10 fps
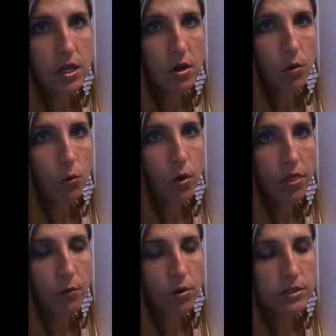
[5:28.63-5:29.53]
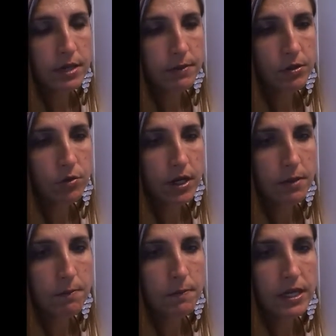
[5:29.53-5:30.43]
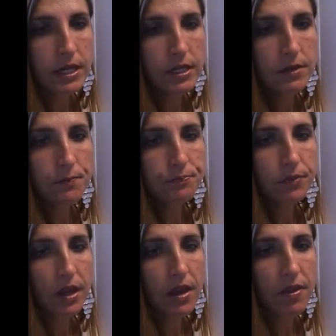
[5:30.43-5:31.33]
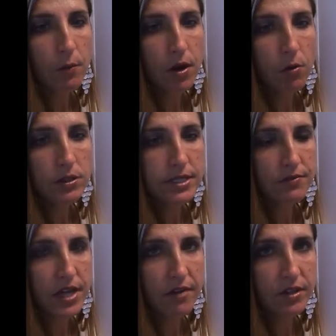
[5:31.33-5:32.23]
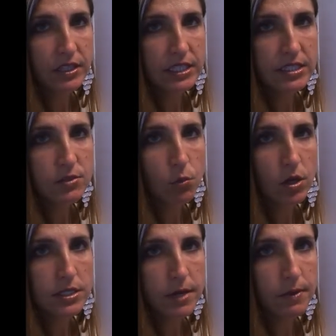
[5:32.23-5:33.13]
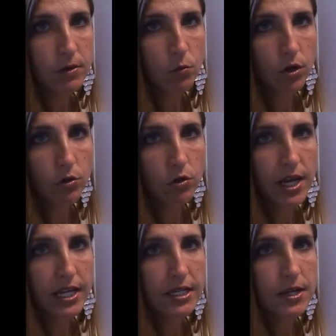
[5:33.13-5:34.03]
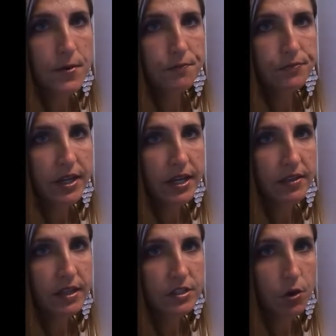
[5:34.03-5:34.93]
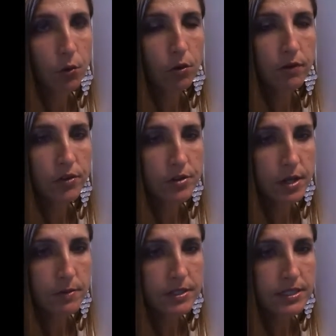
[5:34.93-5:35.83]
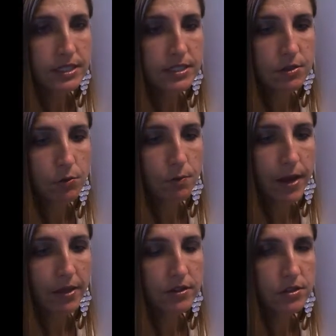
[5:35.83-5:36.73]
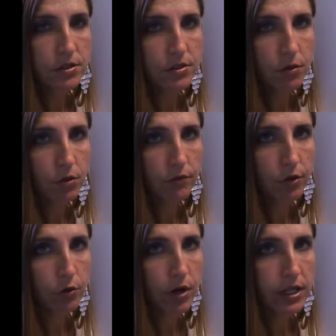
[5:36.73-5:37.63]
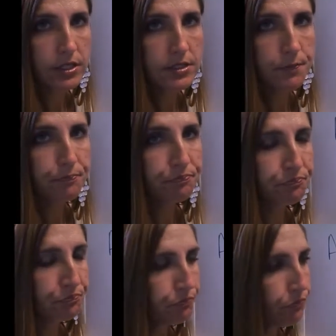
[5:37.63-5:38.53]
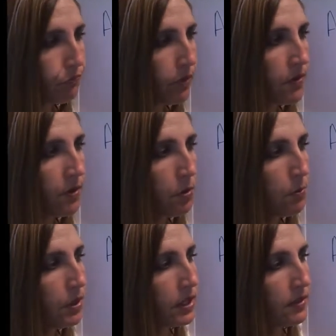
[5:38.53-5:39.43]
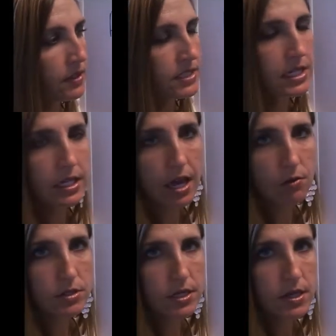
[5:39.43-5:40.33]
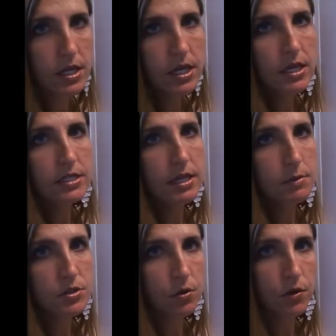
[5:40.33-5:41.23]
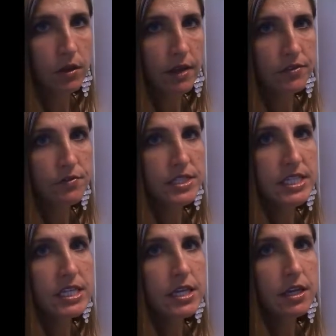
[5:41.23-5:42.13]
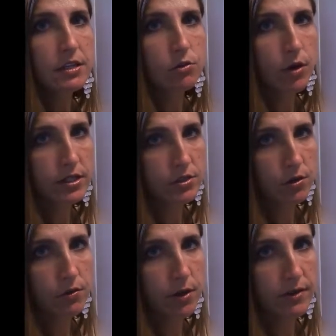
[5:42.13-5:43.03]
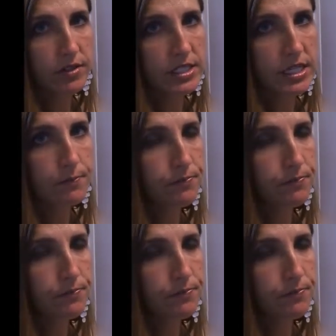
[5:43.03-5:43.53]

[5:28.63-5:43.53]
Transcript: what the word debit and credit mean, and that we always have to have at least one debit and one credit, and the total of your debits needs to balance to the total of your credits. Then we put it in the T account. Debits are on the left of a T and credits are on the right of a T.